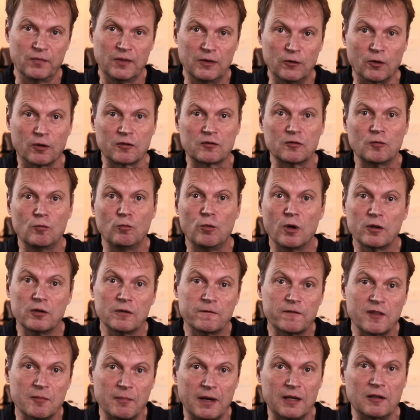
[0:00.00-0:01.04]
Not one
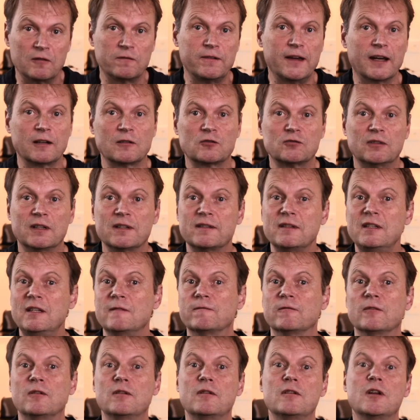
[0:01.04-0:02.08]
of the manufacturers
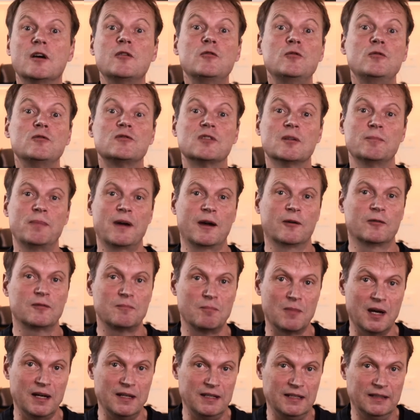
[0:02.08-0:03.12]
even knows
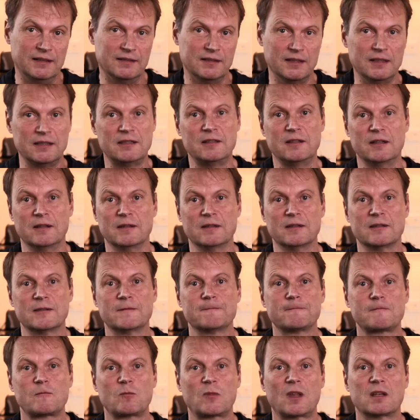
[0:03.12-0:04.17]
about my
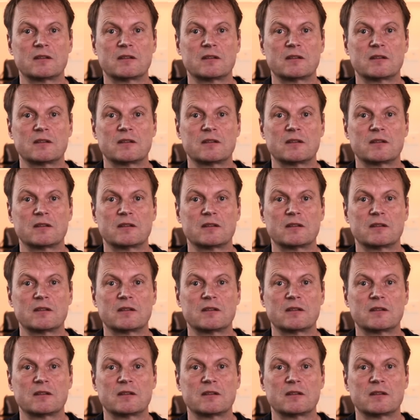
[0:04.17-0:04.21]
existence.